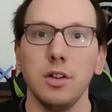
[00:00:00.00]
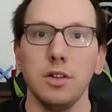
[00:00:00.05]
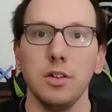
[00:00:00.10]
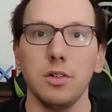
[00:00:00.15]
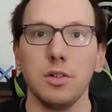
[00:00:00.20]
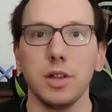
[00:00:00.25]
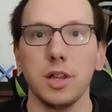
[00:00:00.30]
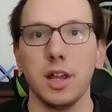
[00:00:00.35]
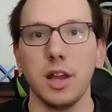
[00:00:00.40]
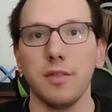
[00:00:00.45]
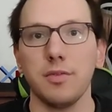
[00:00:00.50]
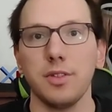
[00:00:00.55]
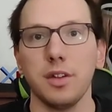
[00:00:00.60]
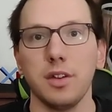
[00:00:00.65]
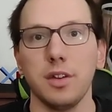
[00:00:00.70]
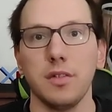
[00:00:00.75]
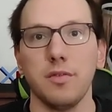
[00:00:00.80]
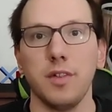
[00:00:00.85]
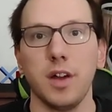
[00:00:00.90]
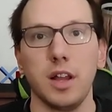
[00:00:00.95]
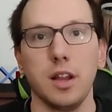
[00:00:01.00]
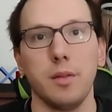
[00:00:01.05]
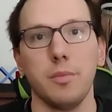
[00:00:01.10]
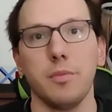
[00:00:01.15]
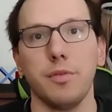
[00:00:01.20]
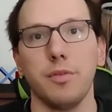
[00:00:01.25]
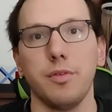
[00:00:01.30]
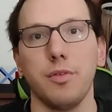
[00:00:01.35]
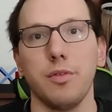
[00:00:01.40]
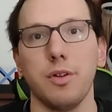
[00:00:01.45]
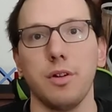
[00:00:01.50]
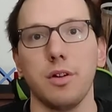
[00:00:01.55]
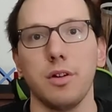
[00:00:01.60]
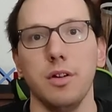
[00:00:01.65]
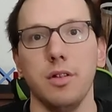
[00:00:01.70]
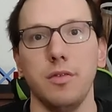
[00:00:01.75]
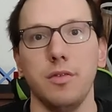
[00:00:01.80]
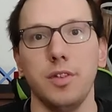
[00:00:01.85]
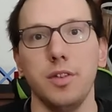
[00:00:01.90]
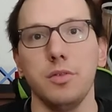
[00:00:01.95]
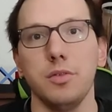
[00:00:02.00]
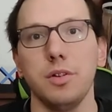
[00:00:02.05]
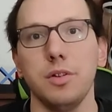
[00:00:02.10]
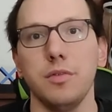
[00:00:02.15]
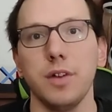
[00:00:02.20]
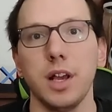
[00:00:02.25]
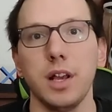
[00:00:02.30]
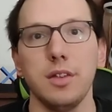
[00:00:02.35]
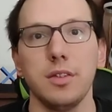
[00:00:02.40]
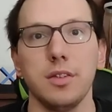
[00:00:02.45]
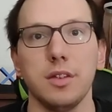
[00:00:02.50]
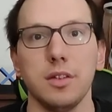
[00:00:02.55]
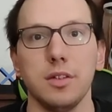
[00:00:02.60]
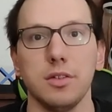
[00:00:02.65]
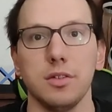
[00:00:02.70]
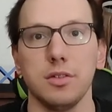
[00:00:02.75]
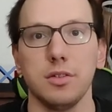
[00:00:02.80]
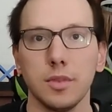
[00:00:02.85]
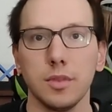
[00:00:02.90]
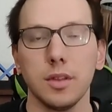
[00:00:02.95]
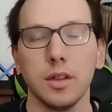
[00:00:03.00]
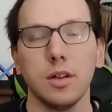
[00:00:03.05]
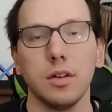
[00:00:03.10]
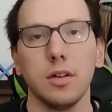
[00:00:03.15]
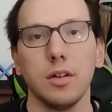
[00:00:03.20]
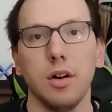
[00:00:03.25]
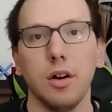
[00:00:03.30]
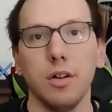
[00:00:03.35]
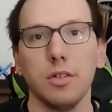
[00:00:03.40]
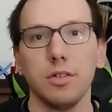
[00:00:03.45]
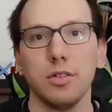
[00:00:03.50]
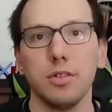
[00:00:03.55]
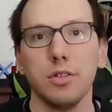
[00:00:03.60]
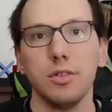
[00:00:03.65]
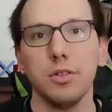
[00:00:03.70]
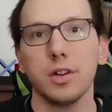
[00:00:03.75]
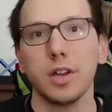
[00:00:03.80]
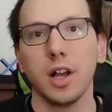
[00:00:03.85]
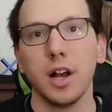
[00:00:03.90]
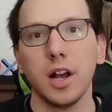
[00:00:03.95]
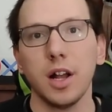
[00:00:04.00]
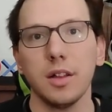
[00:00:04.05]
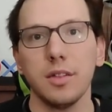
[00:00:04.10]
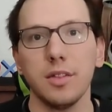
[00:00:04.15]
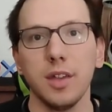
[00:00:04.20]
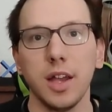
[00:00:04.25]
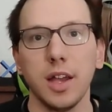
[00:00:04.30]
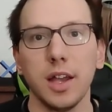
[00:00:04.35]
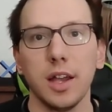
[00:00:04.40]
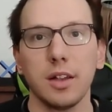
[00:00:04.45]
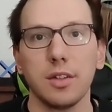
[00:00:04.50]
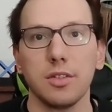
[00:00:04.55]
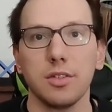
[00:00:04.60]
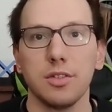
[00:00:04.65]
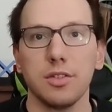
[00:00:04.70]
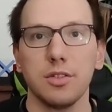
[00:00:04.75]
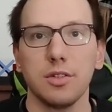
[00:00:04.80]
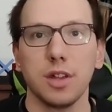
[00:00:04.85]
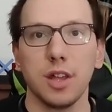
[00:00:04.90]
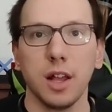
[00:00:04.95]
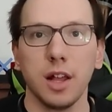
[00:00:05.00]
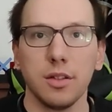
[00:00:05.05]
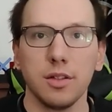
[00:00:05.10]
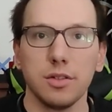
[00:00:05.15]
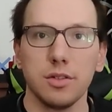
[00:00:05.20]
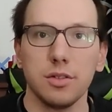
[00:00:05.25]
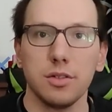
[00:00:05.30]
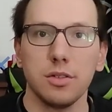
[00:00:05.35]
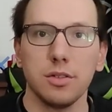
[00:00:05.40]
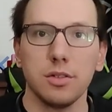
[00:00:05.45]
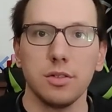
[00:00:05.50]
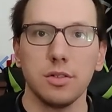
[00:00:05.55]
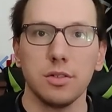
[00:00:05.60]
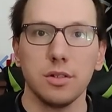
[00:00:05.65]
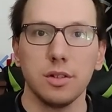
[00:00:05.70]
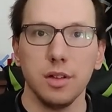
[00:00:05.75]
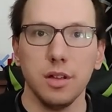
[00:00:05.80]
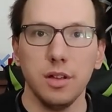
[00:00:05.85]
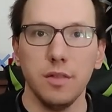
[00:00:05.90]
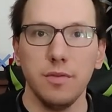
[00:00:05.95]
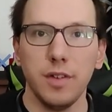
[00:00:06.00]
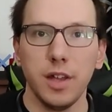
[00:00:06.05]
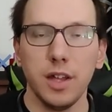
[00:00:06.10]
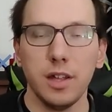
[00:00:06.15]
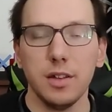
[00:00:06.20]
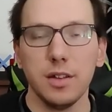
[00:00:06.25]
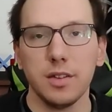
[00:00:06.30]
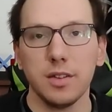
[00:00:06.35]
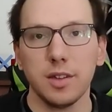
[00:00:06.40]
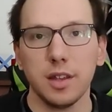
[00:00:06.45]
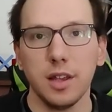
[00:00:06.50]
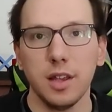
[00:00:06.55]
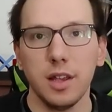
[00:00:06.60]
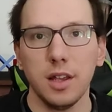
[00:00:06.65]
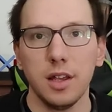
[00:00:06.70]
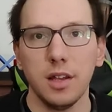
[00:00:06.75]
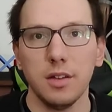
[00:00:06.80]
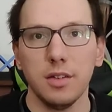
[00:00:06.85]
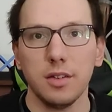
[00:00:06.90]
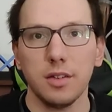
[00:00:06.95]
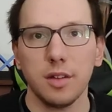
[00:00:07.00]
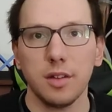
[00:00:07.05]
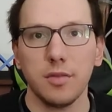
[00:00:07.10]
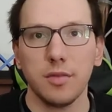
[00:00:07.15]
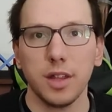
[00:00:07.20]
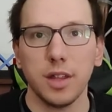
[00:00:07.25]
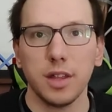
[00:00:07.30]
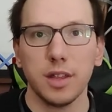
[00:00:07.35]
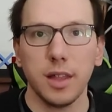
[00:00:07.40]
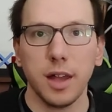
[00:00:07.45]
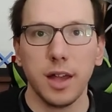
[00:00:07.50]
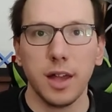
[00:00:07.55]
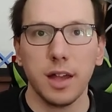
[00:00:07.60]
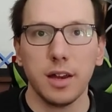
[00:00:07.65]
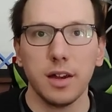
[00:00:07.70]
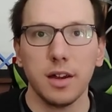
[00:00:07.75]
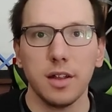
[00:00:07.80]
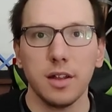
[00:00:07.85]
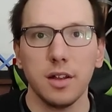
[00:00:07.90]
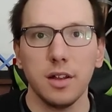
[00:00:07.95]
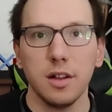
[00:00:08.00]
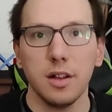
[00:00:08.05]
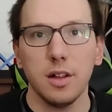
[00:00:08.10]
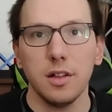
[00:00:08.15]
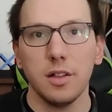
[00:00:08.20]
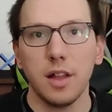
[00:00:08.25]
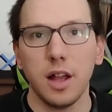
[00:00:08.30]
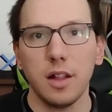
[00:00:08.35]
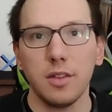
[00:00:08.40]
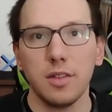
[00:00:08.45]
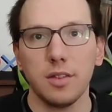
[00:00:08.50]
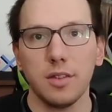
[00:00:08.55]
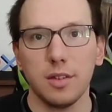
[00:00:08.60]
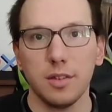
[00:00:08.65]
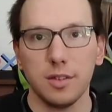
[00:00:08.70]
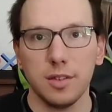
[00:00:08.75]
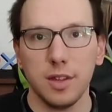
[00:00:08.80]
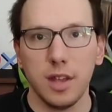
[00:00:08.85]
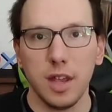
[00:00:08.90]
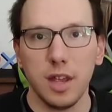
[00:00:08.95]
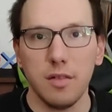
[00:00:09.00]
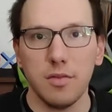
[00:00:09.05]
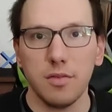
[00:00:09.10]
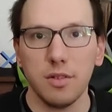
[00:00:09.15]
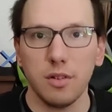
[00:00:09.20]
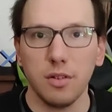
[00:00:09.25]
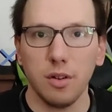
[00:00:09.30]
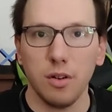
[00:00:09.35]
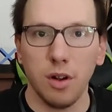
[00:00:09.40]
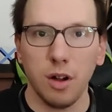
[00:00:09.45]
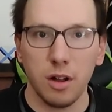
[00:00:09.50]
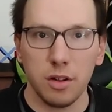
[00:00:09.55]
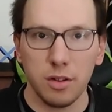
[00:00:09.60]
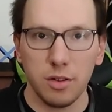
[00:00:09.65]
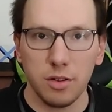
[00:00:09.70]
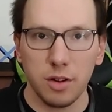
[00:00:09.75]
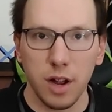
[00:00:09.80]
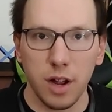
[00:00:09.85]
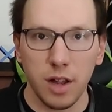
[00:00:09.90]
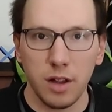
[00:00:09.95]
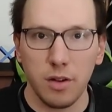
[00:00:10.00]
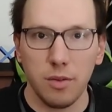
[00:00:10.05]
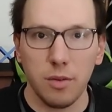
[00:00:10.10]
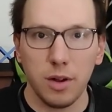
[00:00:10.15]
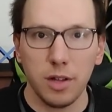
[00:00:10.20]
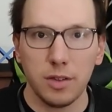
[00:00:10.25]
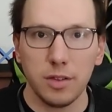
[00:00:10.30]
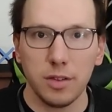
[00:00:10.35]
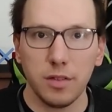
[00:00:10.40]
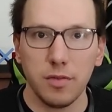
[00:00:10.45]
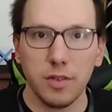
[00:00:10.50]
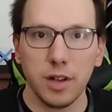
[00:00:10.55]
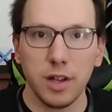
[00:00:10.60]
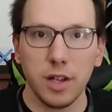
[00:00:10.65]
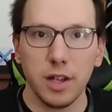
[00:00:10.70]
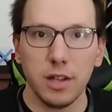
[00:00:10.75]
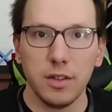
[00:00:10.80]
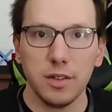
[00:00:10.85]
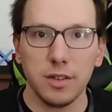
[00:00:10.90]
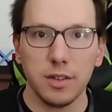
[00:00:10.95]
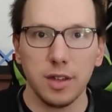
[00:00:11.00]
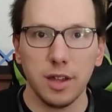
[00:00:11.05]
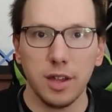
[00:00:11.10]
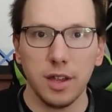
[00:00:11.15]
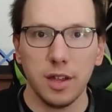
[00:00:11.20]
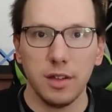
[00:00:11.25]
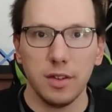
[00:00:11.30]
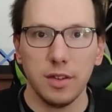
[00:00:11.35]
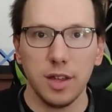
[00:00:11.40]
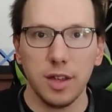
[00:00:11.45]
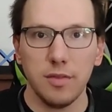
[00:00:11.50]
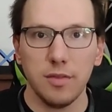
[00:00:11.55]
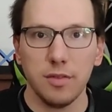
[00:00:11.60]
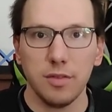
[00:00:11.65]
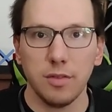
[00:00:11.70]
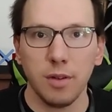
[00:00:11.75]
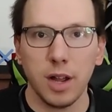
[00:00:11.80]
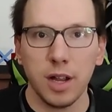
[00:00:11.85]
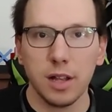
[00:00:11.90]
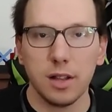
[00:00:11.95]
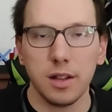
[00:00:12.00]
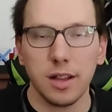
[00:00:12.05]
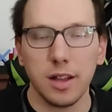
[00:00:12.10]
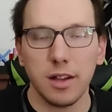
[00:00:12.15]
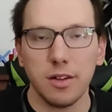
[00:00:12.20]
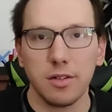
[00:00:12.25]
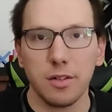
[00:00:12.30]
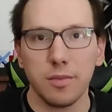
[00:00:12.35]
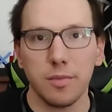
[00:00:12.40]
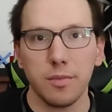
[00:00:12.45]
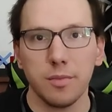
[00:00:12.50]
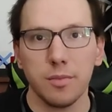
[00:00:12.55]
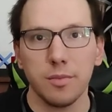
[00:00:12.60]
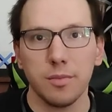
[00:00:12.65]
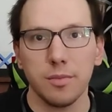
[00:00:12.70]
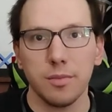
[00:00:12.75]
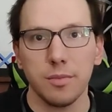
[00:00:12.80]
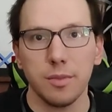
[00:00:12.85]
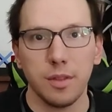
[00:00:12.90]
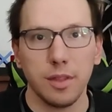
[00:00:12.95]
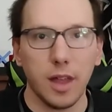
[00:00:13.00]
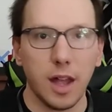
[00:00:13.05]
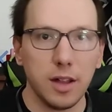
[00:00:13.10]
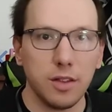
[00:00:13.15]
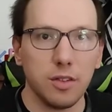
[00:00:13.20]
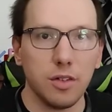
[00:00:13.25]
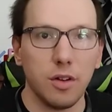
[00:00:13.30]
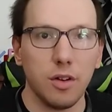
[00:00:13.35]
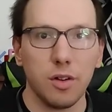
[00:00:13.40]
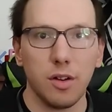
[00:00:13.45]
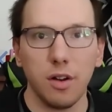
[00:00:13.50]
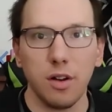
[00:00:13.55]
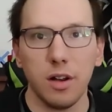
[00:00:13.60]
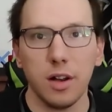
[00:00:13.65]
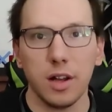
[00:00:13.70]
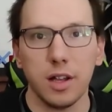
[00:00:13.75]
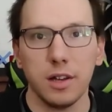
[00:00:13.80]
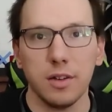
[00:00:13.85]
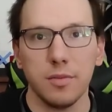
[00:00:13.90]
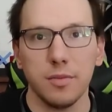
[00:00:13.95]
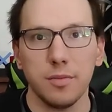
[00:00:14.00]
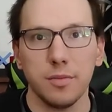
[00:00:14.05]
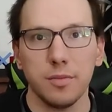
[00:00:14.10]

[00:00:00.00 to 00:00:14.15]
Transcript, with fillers: you only have to develop for a few devices. Also, your contacts, your calendar events, and stuff like that, that's saved on your iOS device and saved to iCloud, that's all gone.